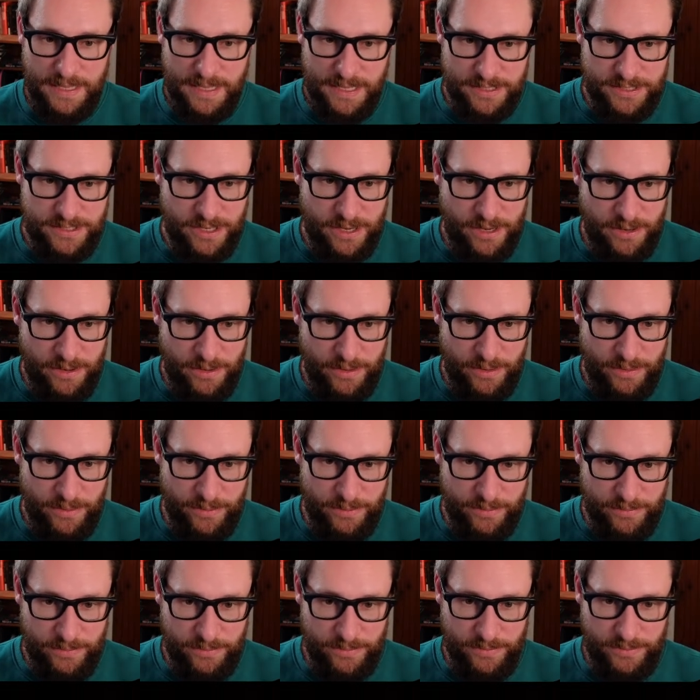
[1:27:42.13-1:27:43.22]

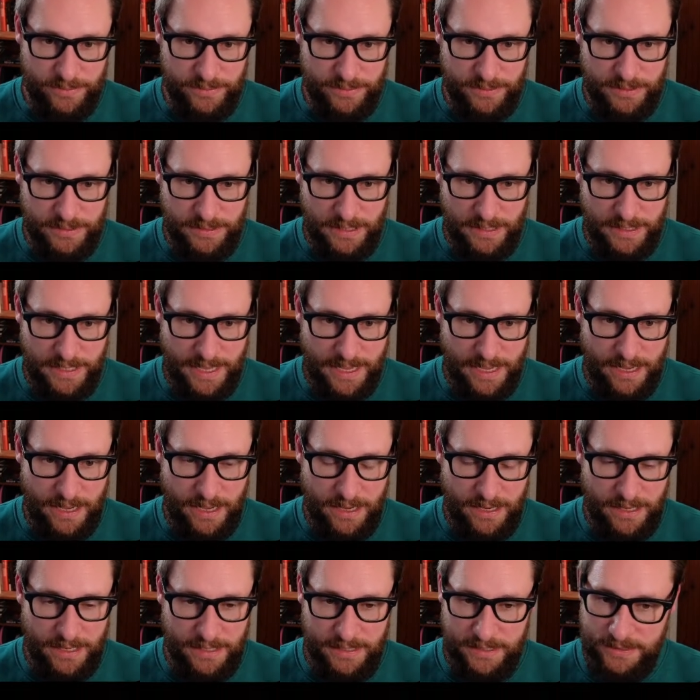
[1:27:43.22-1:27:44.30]
So, yeah,
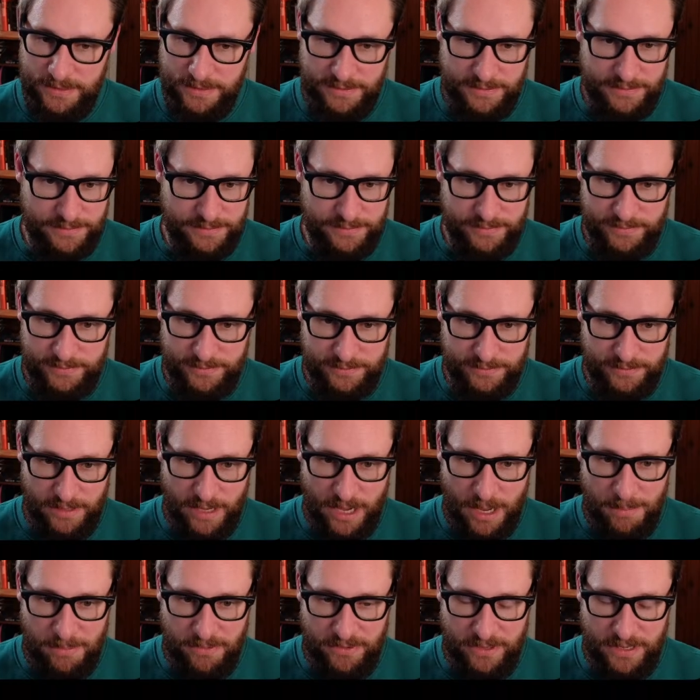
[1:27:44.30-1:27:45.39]

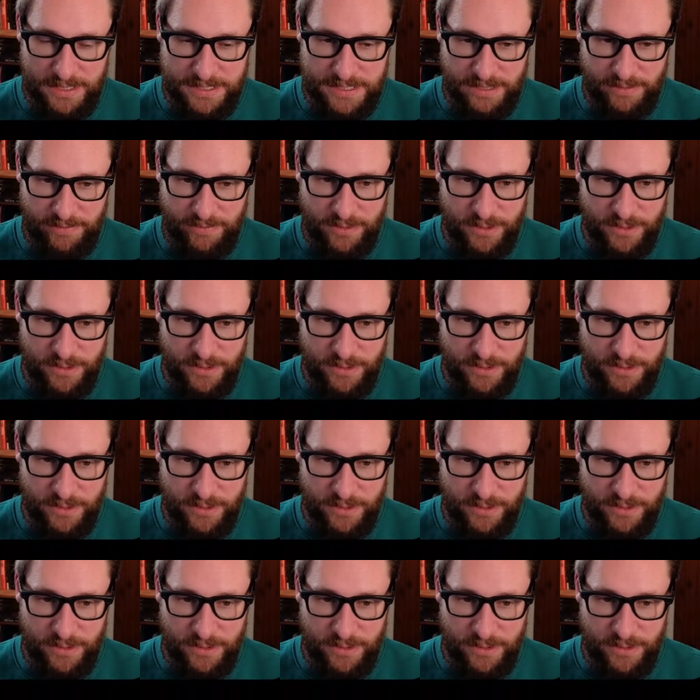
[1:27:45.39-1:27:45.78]
hyper-realistic,